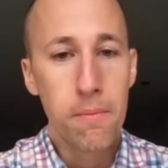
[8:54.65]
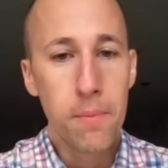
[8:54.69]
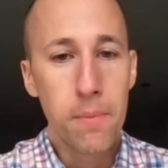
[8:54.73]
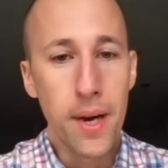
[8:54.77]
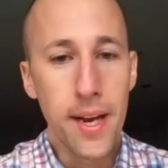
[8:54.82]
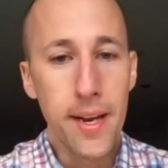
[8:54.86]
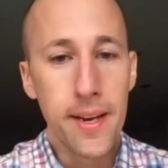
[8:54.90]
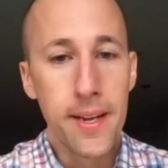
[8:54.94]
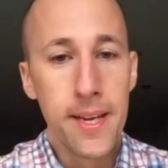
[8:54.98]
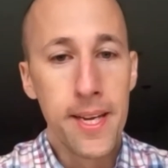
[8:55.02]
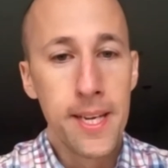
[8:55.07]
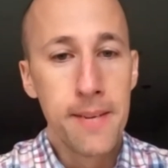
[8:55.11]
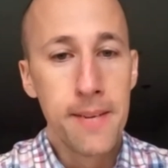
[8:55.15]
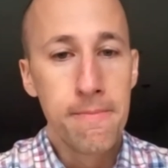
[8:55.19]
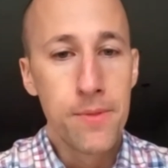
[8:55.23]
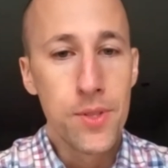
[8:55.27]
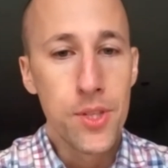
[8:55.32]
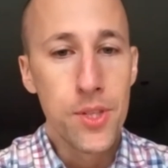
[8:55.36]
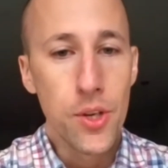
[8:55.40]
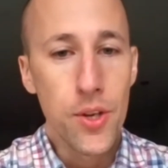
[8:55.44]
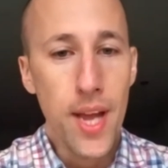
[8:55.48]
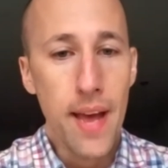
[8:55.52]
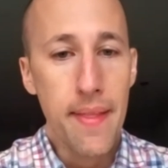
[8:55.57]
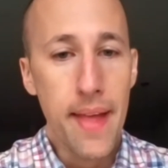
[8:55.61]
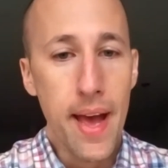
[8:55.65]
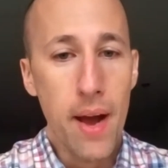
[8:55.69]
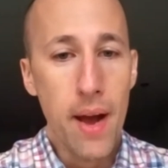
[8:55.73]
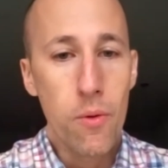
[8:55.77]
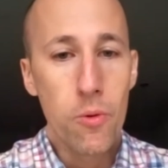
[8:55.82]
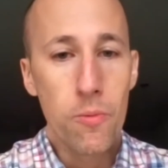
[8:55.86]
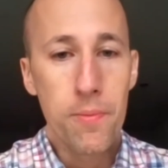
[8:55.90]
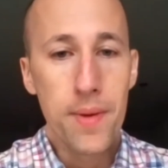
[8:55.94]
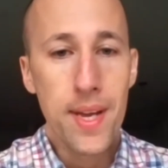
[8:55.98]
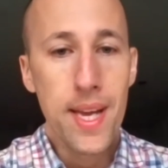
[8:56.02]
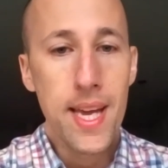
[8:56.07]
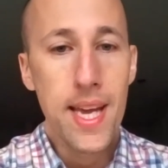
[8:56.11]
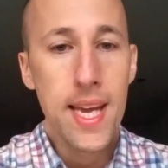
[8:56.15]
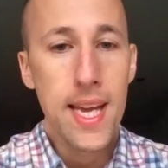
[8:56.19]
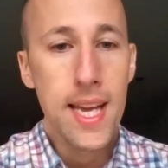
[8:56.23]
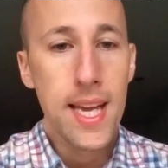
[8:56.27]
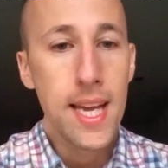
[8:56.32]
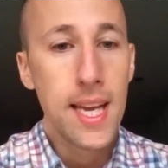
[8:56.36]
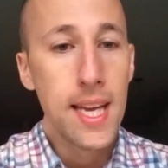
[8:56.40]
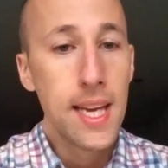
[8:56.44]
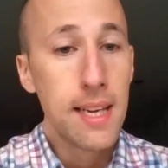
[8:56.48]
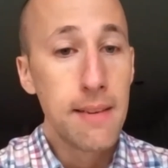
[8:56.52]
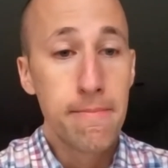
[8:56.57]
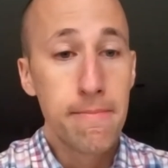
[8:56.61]
But so, yeah, that will
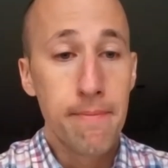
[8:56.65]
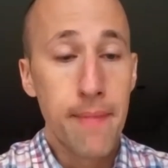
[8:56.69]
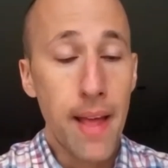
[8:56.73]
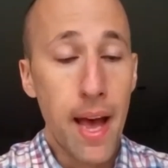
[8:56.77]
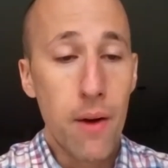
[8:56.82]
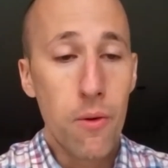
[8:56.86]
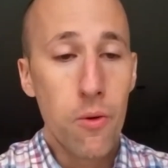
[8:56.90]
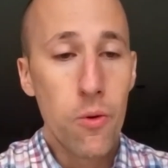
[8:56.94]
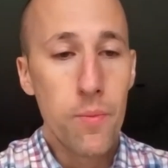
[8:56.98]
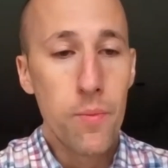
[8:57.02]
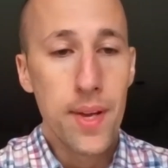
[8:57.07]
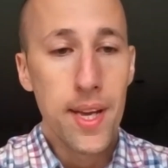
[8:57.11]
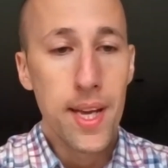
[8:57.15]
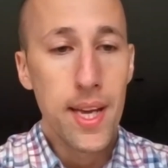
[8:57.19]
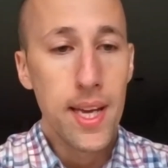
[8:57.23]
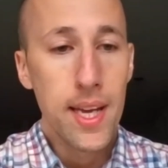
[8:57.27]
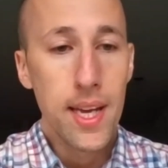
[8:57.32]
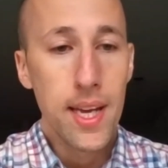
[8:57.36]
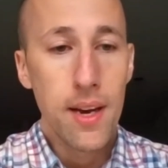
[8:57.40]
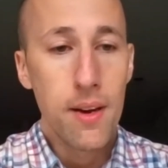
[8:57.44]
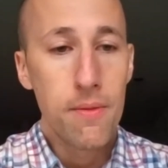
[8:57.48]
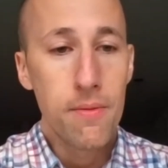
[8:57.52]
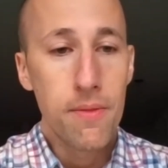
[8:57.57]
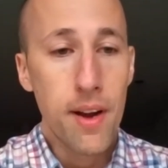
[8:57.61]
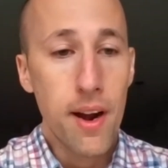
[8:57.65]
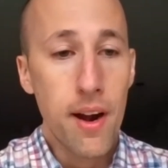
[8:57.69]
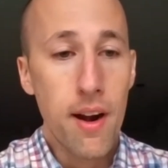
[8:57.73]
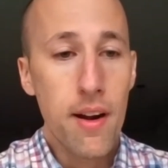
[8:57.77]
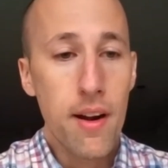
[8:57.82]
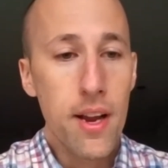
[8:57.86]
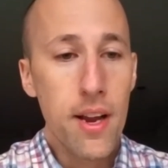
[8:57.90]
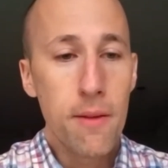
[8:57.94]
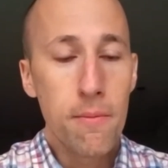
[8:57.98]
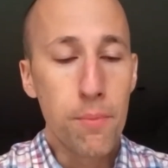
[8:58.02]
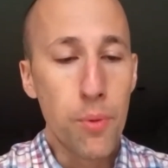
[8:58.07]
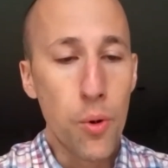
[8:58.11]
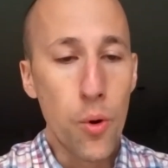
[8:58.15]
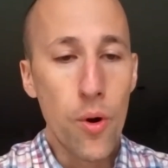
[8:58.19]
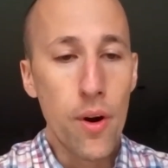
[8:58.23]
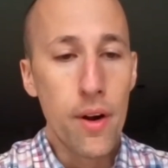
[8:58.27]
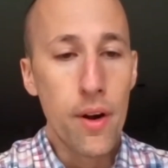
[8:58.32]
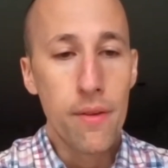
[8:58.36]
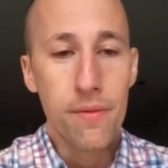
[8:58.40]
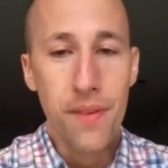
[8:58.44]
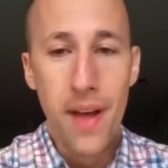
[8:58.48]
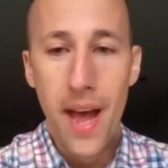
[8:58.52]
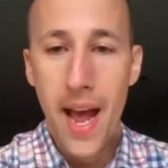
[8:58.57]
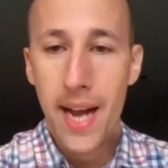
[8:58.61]
be a very
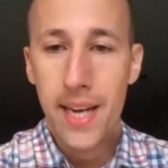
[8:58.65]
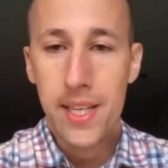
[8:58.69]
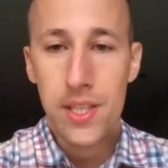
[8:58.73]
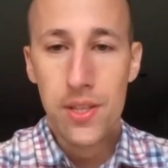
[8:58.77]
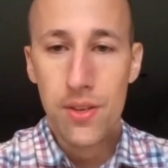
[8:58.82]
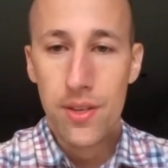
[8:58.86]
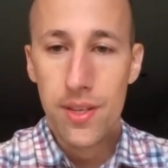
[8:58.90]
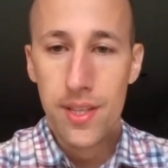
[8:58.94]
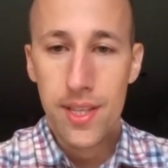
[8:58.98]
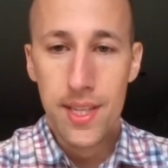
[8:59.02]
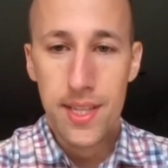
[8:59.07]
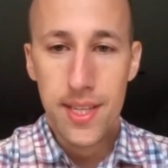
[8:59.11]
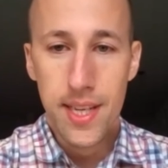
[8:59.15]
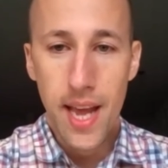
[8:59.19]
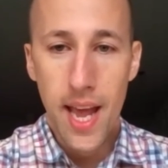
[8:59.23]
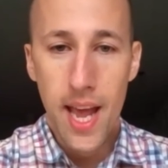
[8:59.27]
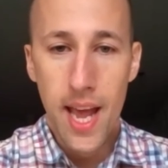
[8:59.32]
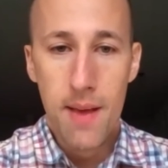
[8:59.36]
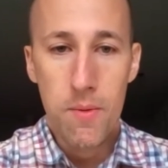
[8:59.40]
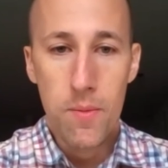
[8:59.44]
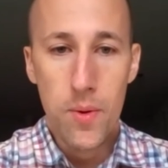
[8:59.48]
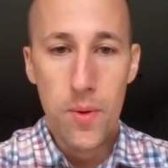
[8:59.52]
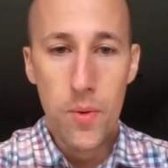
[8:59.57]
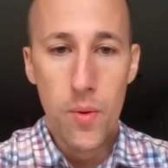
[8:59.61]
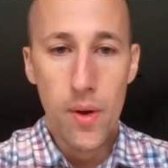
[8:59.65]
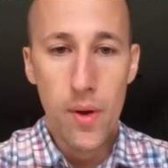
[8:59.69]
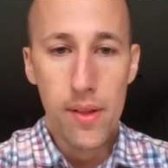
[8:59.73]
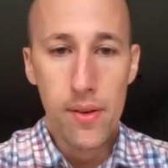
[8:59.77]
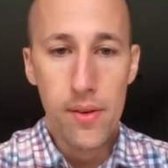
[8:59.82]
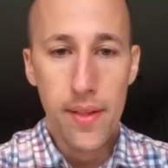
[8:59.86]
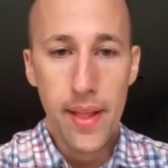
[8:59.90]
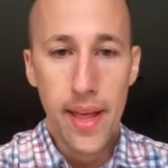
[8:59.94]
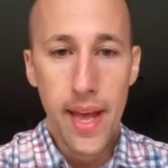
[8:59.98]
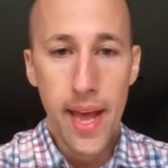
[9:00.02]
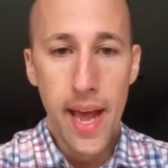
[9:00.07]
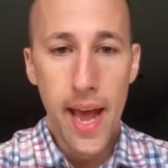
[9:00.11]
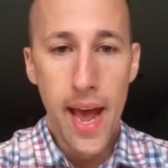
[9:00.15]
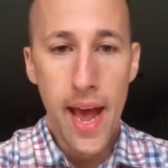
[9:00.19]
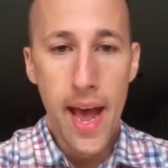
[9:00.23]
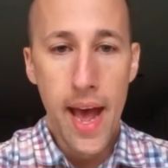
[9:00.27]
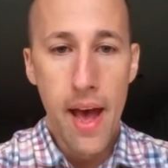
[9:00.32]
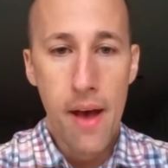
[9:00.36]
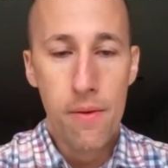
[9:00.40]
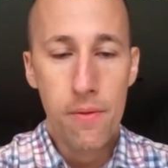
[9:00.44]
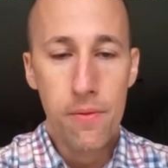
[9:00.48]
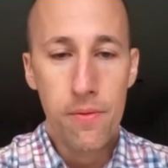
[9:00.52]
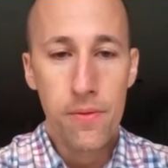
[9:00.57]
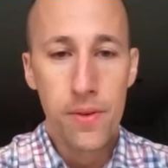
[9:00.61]
important factor in this game. I mean, whether they
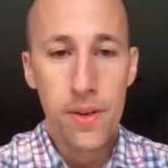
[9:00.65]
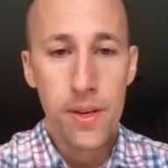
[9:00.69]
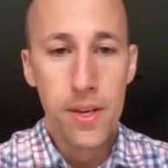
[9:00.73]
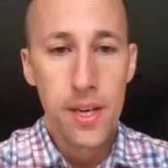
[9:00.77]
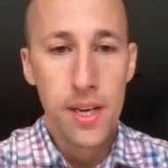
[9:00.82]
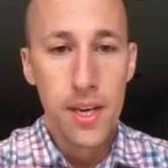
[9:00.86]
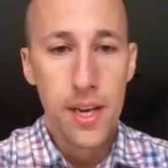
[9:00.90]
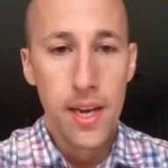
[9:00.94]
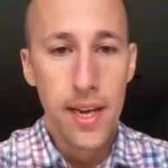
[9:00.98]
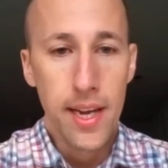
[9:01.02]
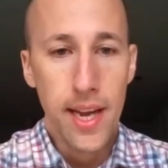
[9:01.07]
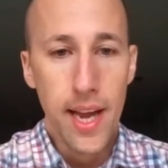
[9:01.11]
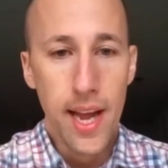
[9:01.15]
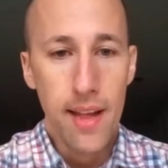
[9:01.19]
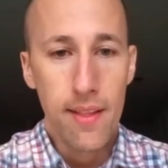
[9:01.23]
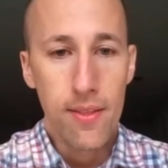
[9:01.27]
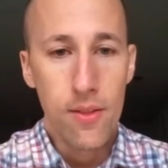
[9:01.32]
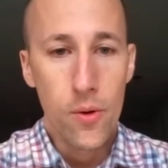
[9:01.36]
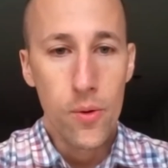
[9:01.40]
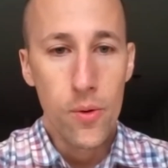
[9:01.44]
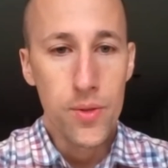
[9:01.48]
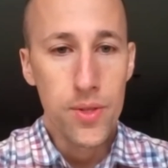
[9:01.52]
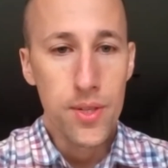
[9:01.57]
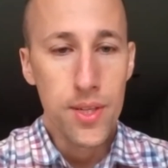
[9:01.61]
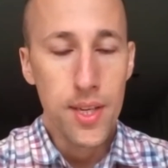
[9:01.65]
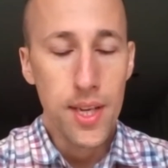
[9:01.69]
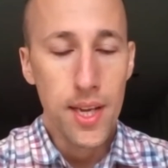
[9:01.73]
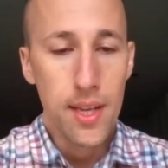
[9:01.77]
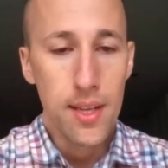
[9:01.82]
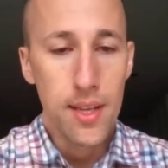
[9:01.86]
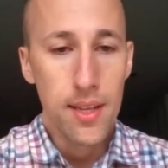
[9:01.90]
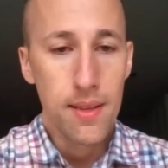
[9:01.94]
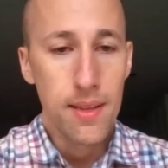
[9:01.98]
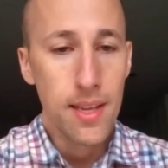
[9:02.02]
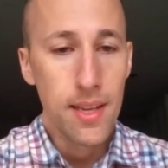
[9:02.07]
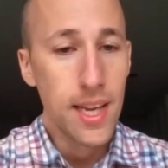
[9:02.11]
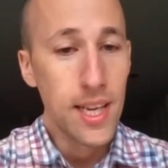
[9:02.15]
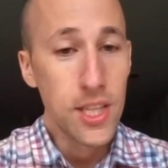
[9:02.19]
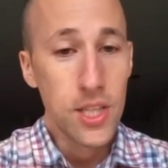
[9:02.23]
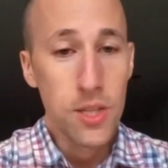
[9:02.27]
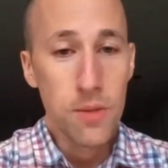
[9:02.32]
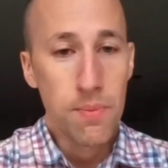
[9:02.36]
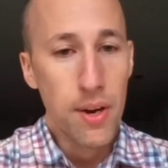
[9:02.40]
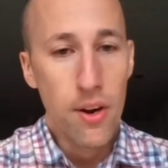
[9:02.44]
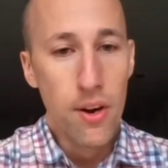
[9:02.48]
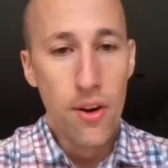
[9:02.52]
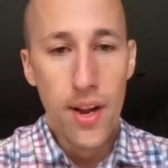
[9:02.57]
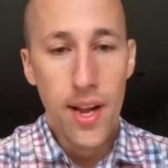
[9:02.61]
have, again, those
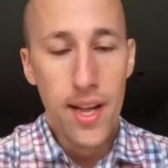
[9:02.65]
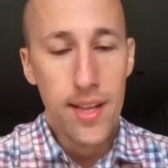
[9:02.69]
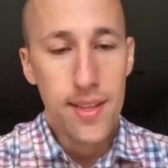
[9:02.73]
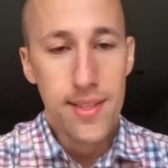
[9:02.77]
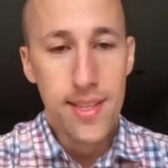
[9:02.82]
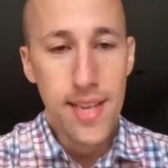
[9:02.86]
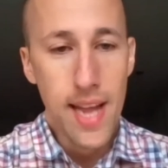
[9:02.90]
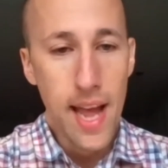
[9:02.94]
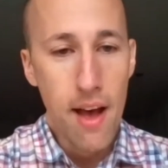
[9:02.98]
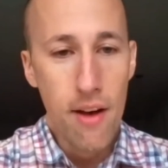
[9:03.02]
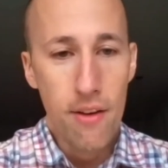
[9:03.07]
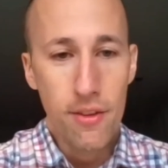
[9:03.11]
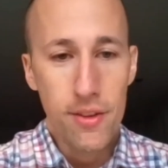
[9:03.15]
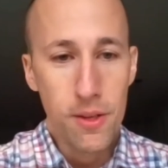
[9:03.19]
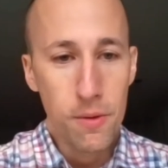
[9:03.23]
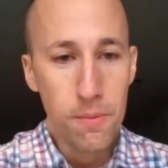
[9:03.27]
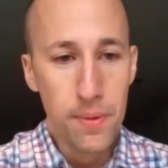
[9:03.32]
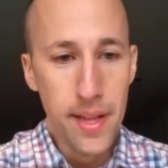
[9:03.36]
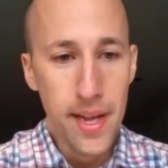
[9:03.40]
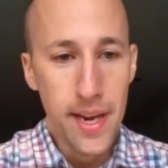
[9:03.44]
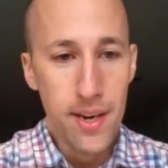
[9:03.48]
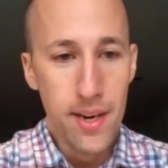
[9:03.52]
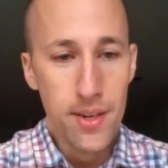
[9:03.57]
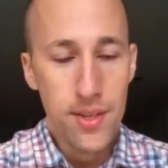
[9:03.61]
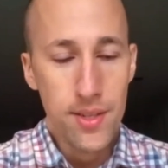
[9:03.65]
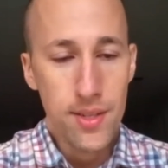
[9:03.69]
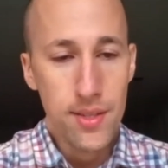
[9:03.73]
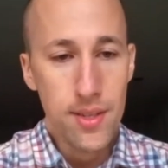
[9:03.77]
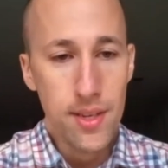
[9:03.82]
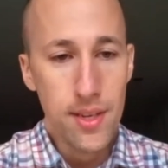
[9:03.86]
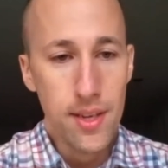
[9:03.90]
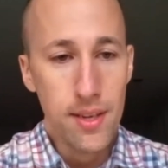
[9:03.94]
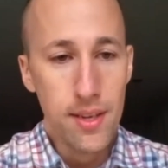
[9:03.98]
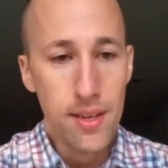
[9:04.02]
experienced, talented players,